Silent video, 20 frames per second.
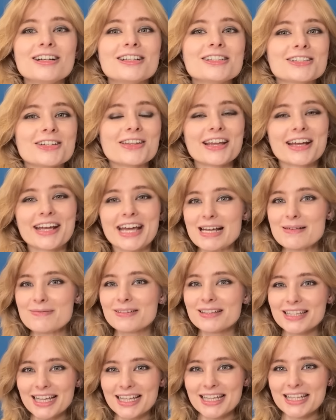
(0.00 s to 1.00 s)
So the game
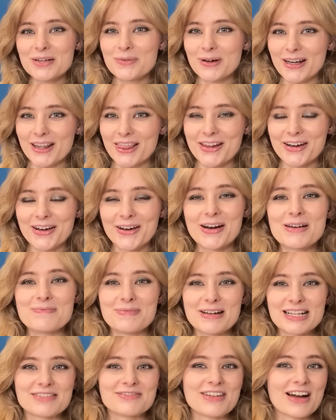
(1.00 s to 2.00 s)
clearly went through a
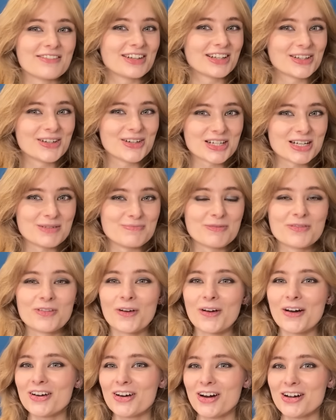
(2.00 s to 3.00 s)
bit of evolution
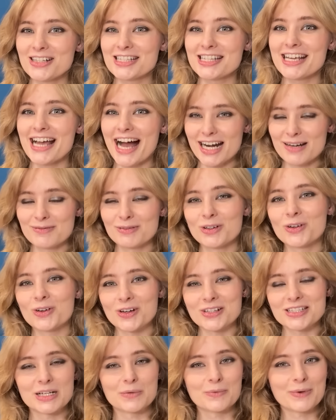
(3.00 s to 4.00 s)
before it got to the Animal
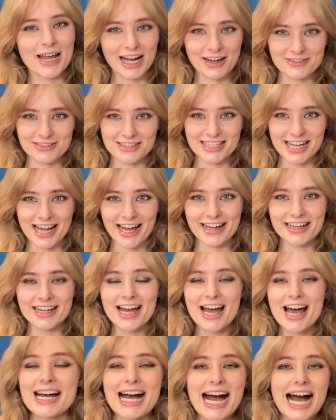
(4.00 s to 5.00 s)
Crossing we have today,
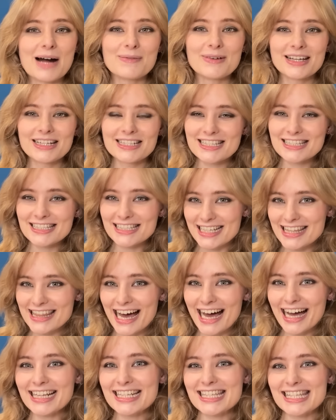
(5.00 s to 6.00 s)
and we can see
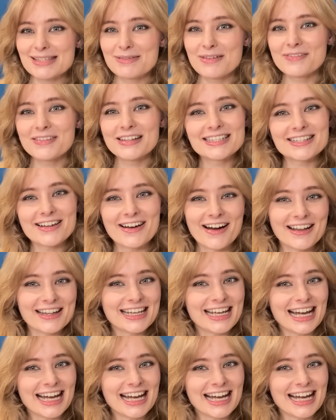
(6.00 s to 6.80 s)
that in some of these early